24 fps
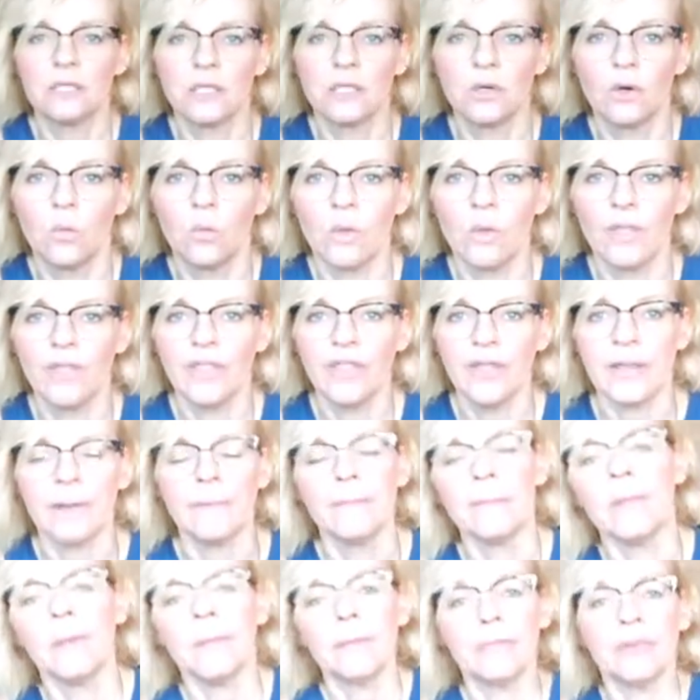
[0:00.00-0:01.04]
I only got one thing,
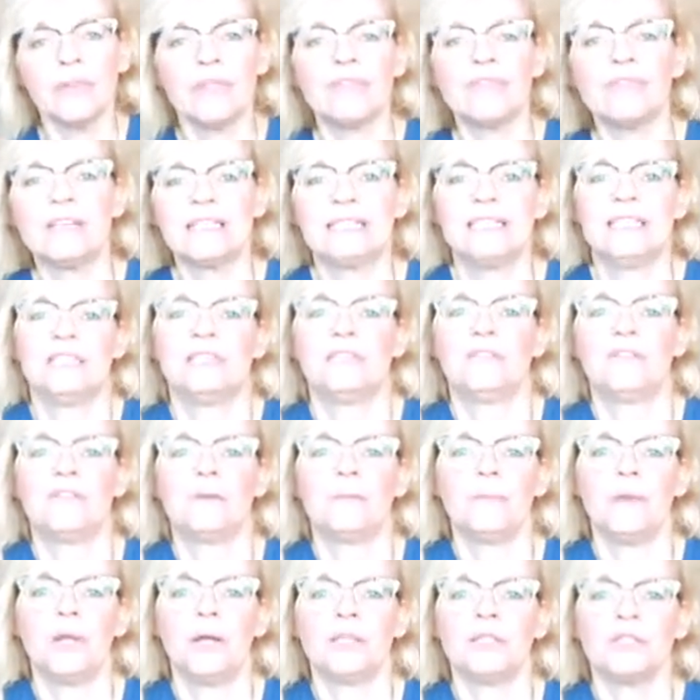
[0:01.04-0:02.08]
but the rest is from
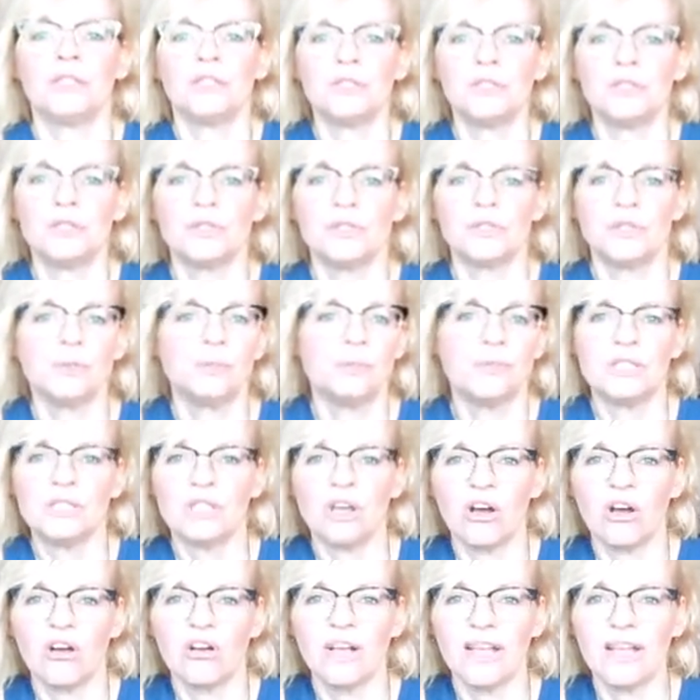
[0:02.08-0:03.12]
like Super
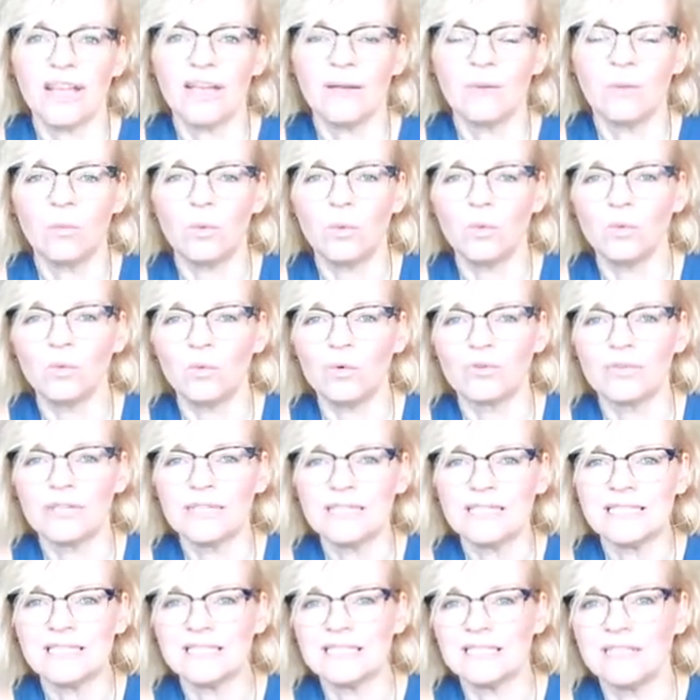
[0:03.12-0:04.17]
Target,
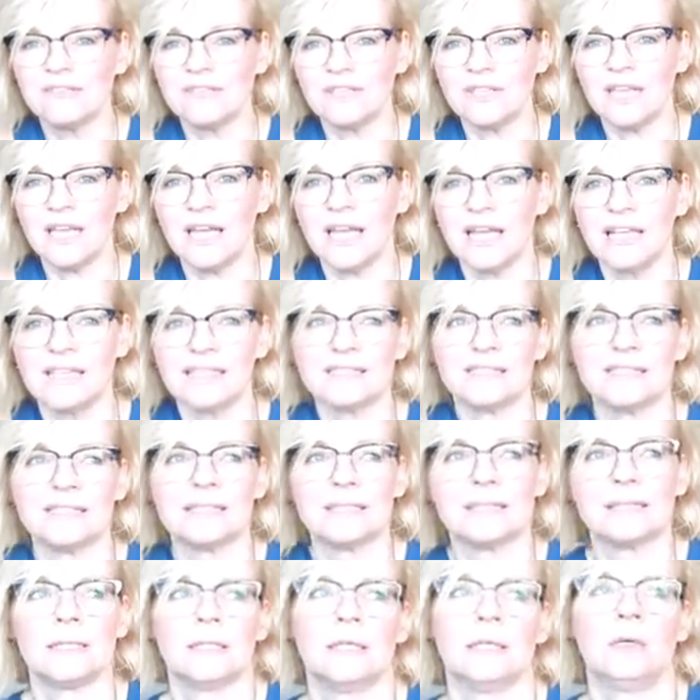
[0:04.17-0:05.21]
Walgreens,
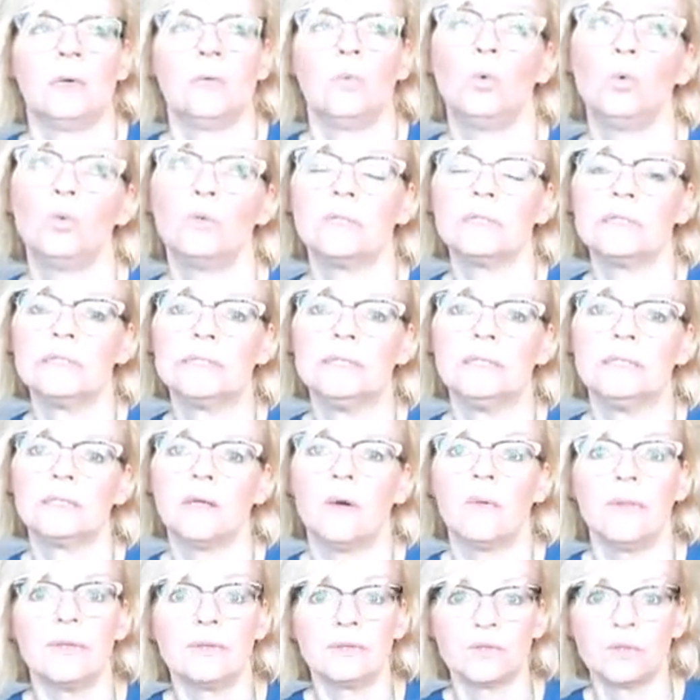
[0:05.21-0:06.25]
CVS, Walgreens.
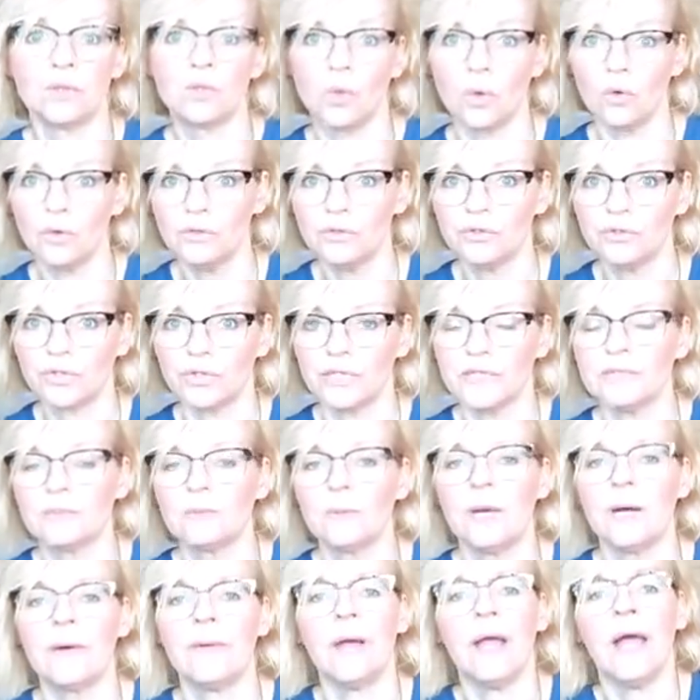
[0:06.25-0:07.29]
Oh, there's a Dollar Tree as
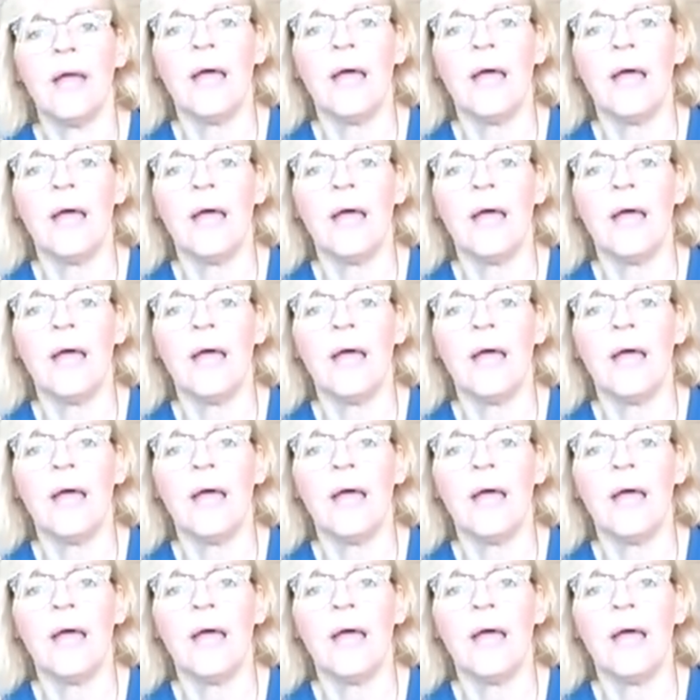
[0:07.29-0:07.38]
well.